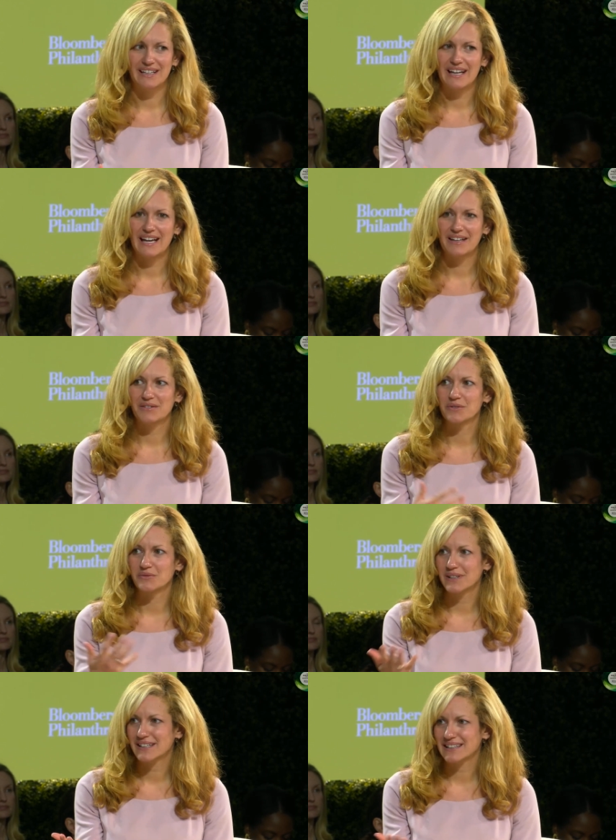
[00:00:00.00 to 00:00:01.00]
and when
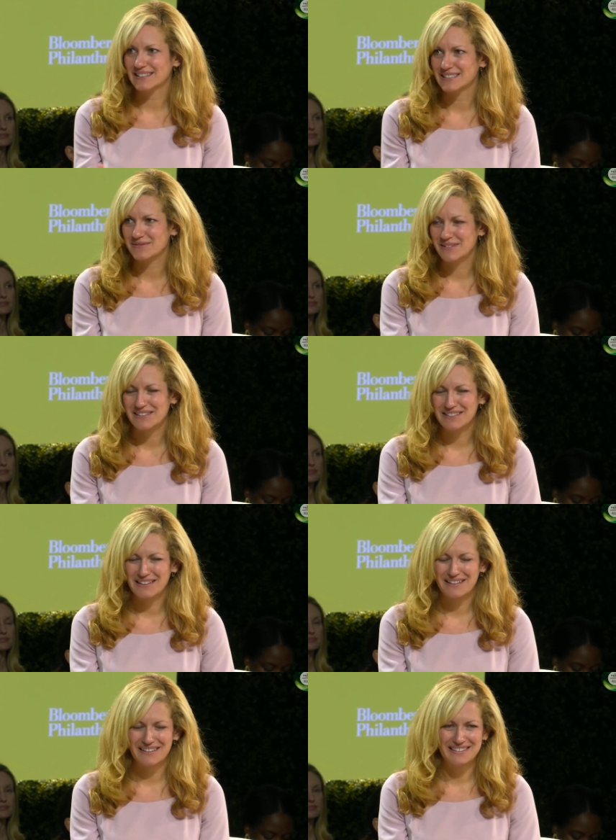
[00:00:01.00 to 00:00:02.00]
we connected with
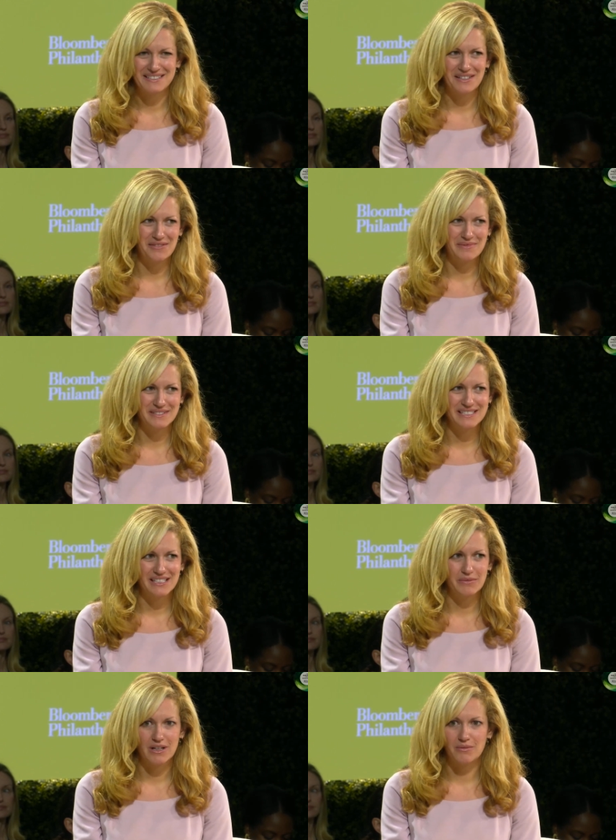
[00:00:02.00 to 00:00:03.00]
Clara and Tom and the
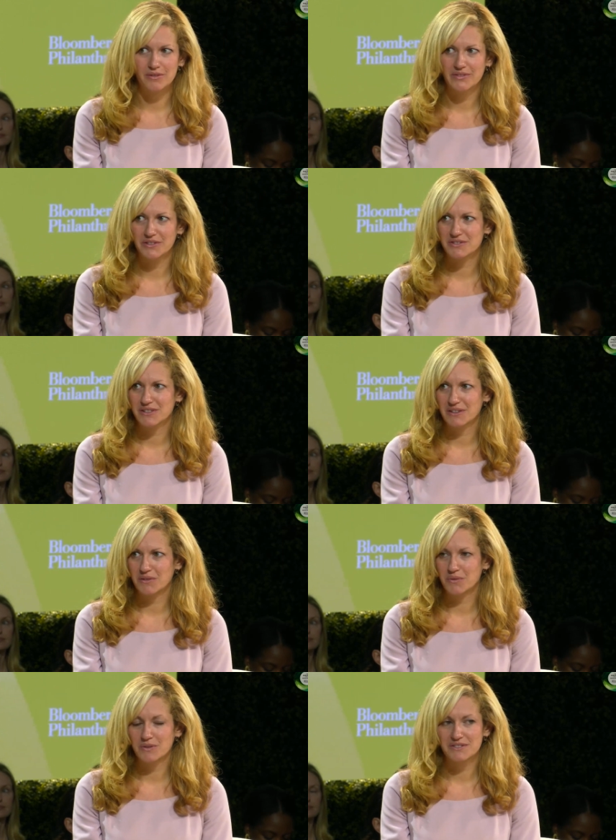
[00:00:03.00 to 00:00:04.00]
team a couple of years
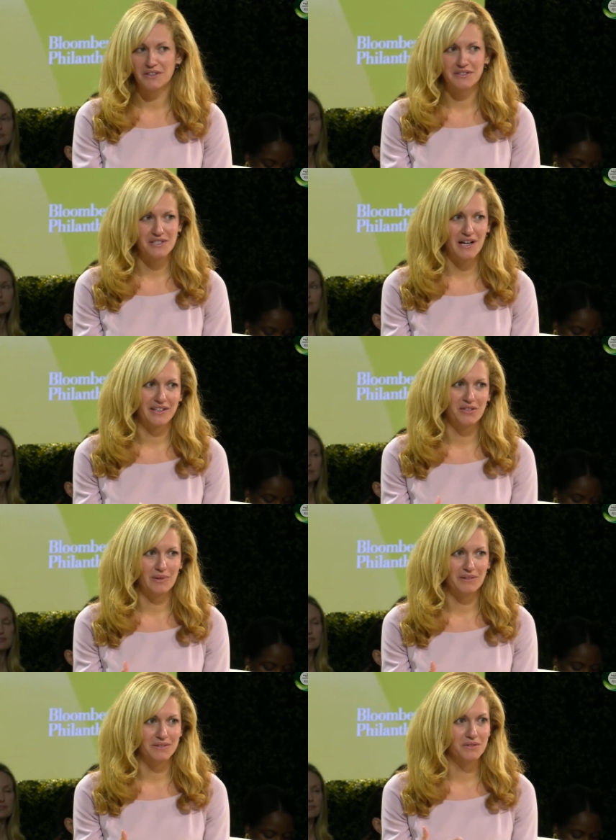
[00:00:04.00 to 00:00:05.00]
ago, we started talking
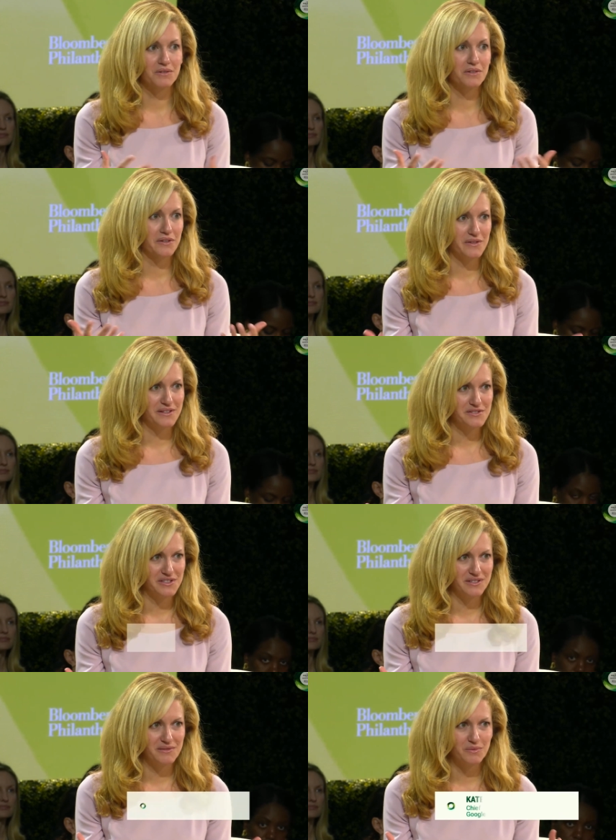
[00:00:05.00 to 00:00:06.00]
about Google Earth
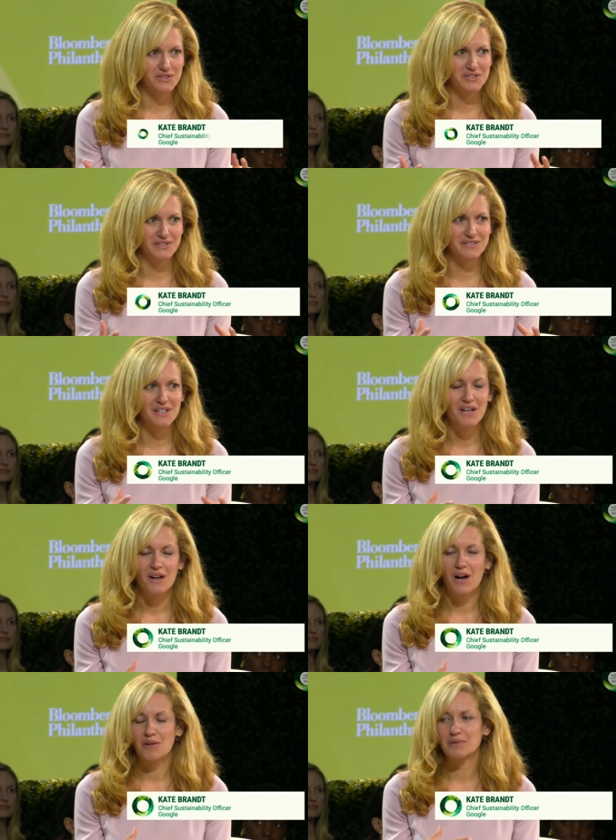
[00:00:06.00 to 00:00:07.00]
Engine, which is
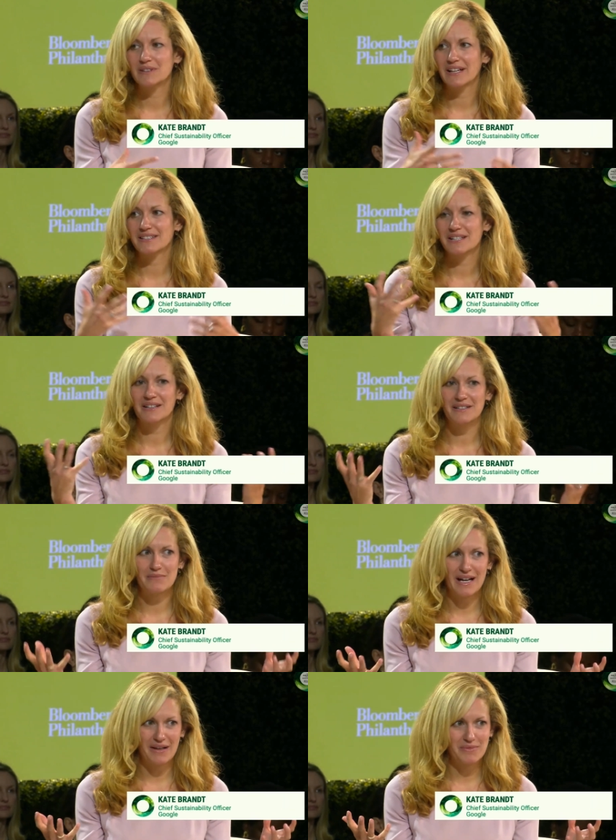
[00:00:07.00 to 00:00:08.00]
our planetary
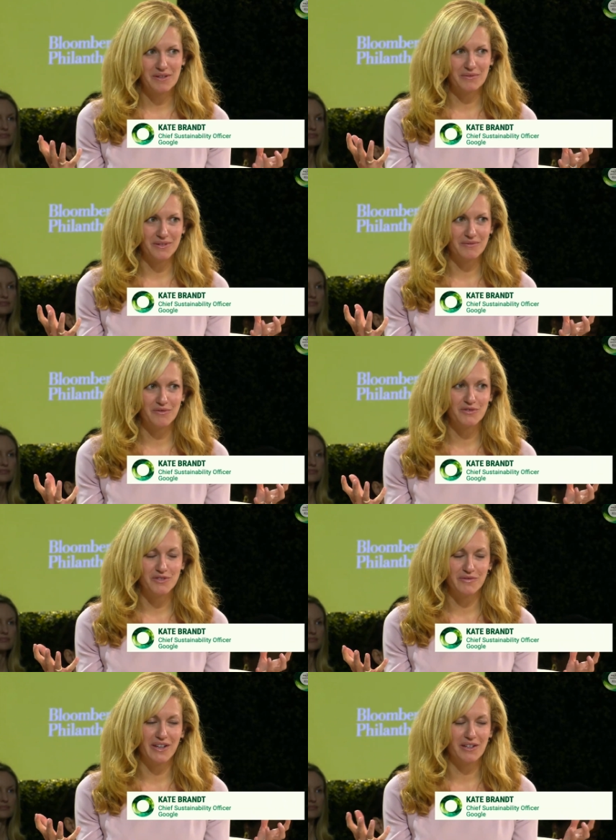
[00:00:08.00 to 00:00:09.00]
map that we've
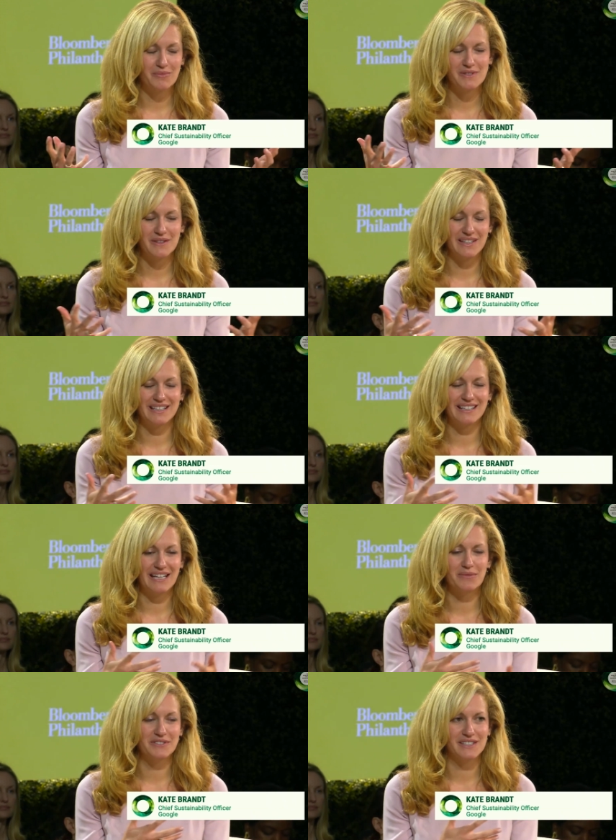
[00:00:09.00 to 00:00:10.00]
developed that
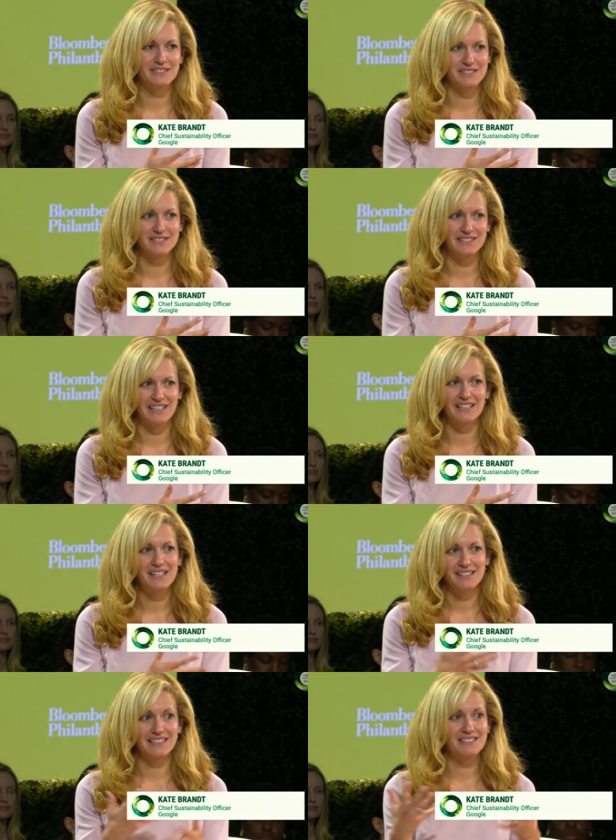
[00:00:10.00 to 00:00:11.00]
enables us to see
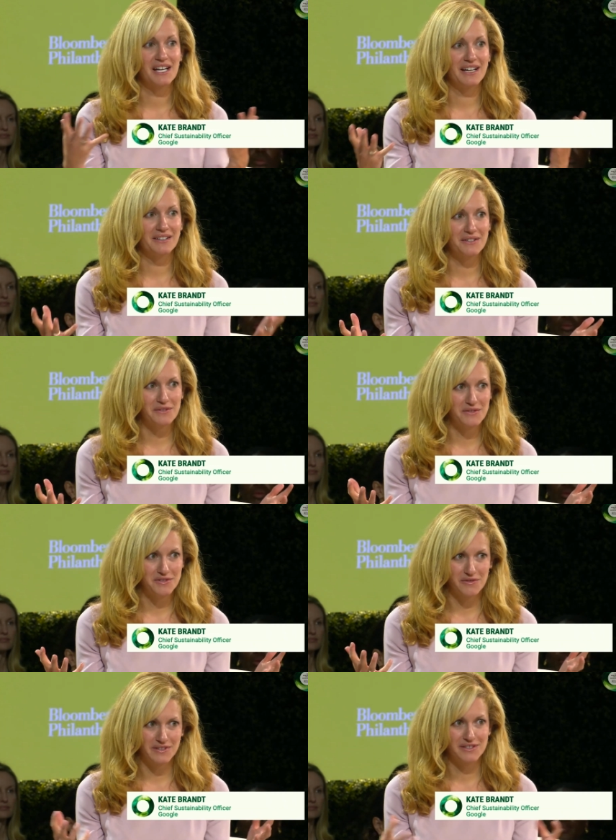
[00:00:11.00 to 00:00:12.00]
the entire Earth's
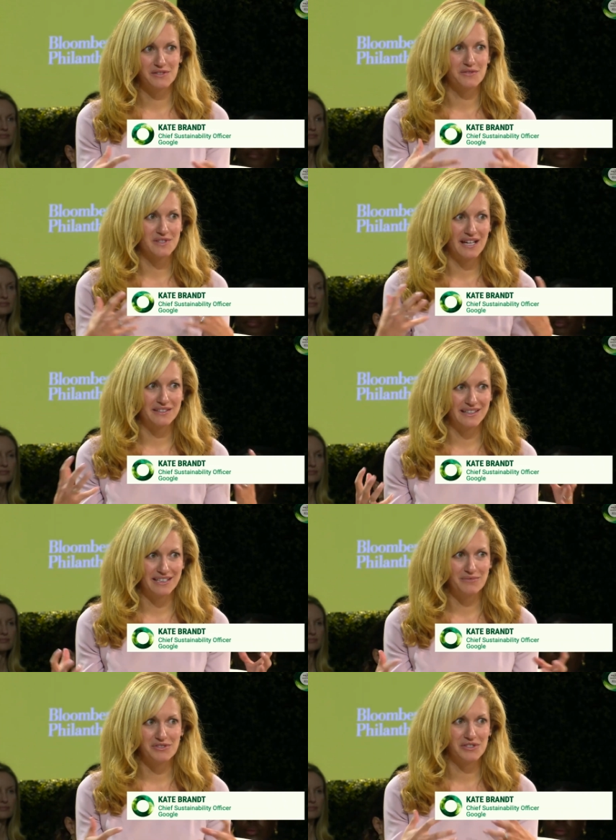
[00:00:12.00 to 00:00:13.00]
surface through satellite
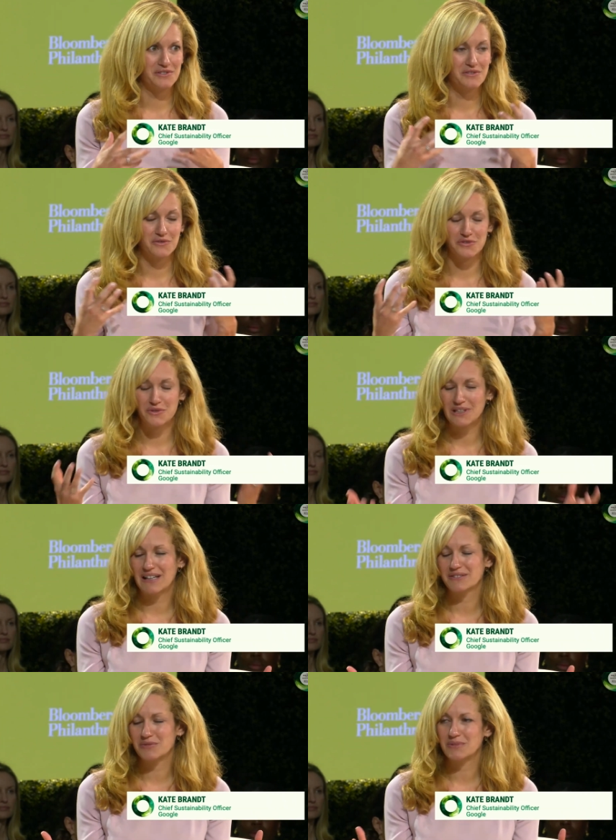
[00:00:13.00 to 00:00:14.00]
imagery, through
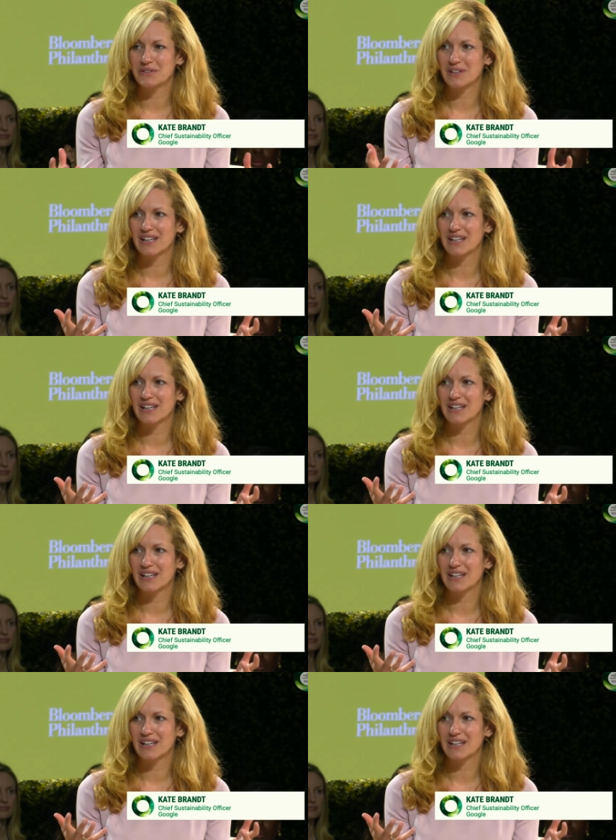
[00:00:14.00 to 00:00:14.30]
cloud computing,